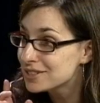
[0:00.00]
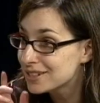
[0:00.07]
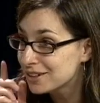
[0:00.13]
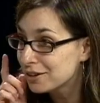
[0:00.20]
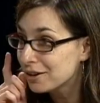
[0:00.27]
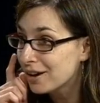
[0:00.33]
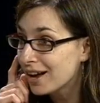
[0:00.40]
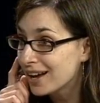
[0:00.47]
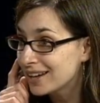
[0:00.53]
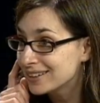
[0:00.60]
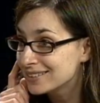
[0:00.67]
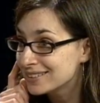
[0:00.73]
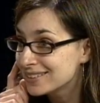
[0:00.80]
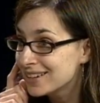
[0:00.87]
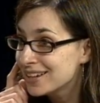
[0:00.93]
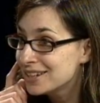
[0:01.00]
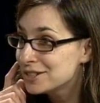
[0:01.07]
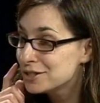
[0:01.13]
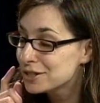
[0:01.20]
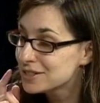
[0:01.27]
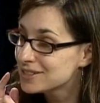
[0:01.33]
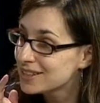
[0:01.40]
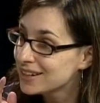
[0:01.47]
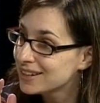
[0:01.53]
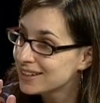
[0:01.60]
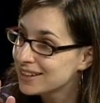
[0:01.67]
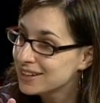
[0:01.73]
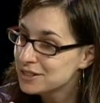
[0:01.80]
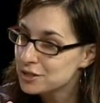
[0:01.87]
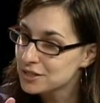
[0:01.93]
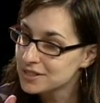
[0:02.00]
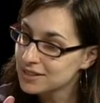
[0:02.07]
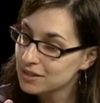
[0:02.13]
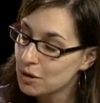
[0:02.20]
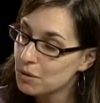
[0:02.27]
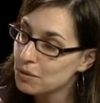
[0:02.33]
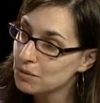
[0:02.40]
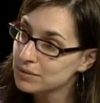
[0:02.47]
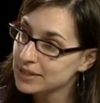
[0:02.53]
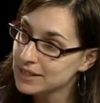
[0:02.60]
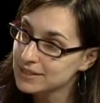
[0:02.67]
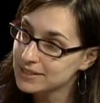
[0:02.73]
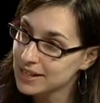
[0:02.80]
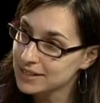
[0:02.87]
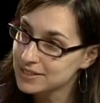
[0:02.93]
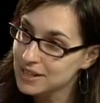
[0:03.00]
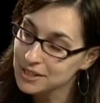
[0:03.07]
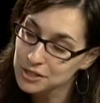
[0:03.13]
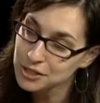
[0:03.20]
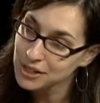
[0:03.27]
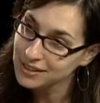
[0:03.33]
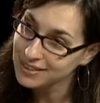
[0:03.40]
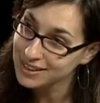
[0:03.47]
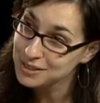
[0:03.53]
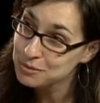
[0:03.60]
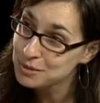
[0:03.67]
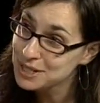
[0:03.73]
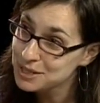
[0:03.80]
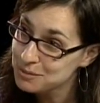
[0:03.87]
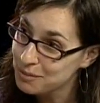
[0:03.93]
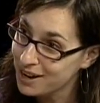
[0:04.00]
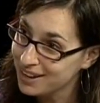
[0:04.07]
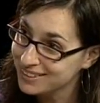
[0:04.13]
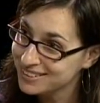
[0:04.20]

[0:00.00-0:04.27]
in her eyes, just the whole that touched on that sweet spot.